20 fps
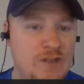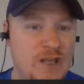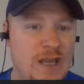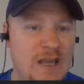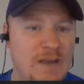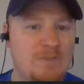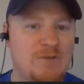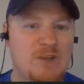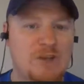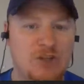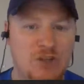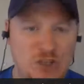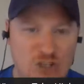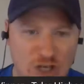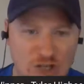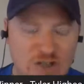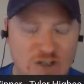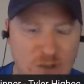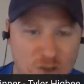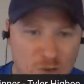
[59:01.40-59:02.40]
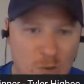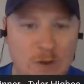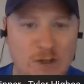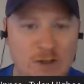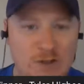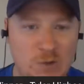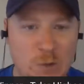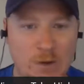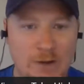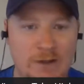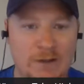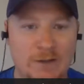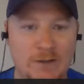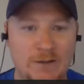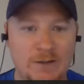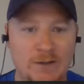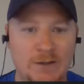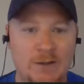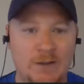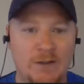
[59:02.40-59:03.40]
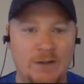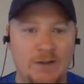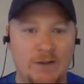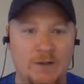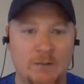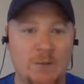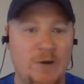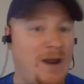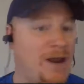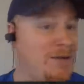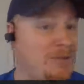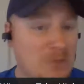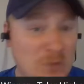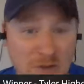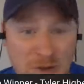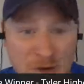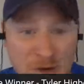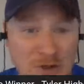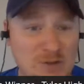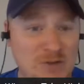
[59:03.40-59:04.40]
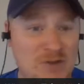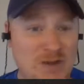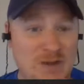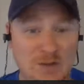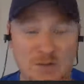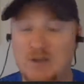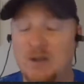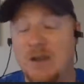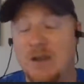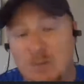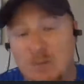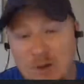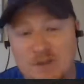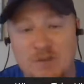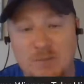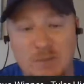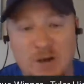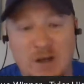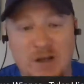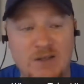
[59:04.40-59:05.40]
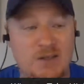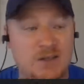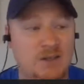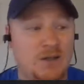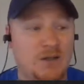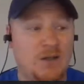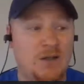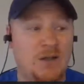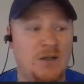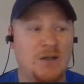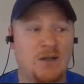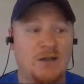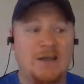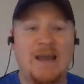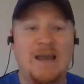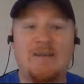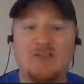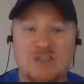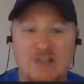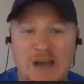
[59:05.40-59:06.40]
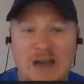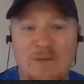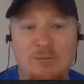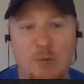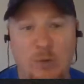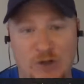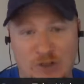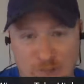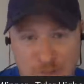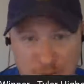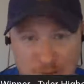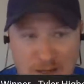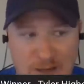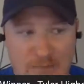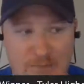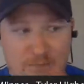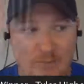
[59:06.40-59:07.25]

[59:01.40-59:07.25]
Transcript: games, just in 2020, where everyone thought he was a bust, he averaged 9 points per game,